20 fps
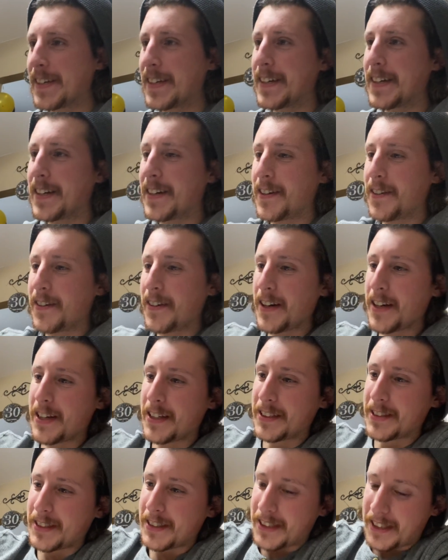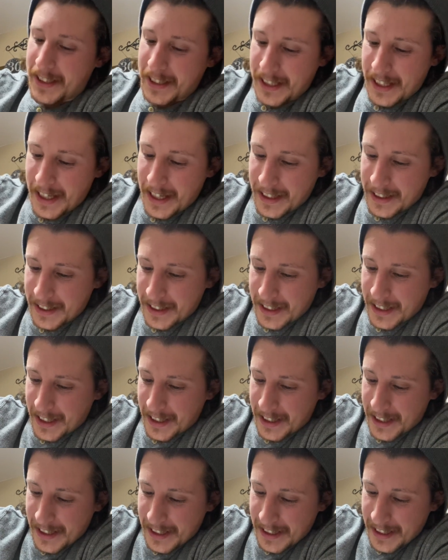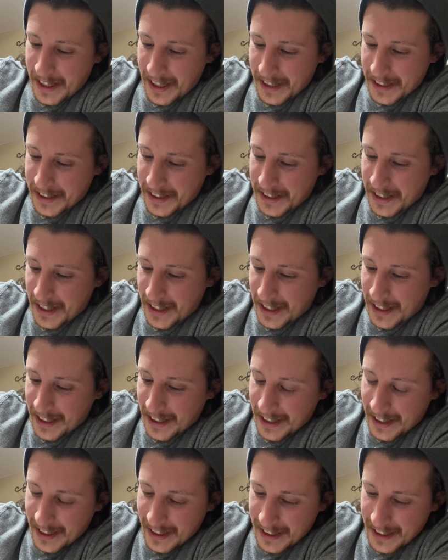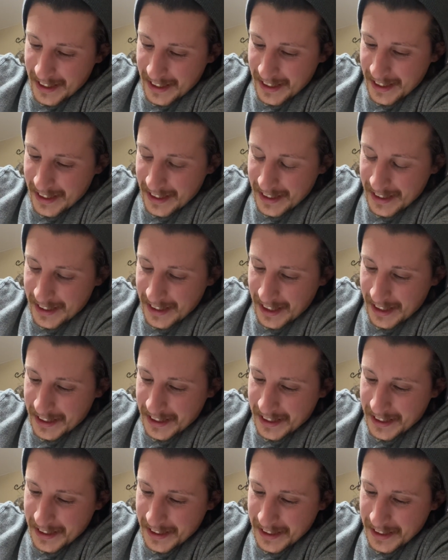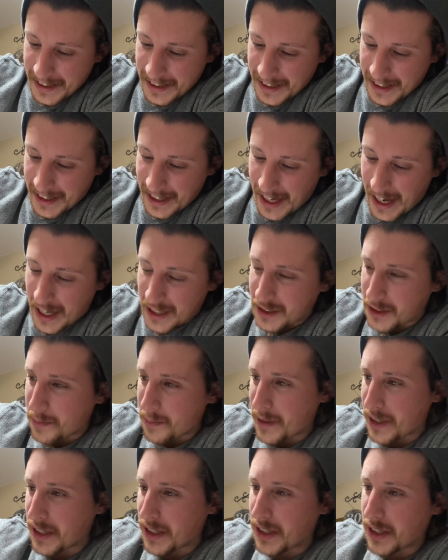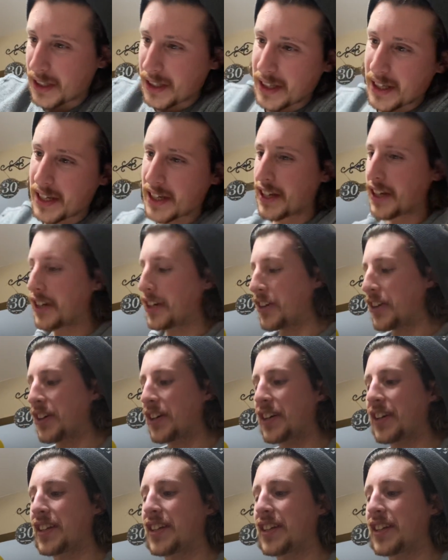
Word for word: All right, let's see. Let's get this next uh, this next column here.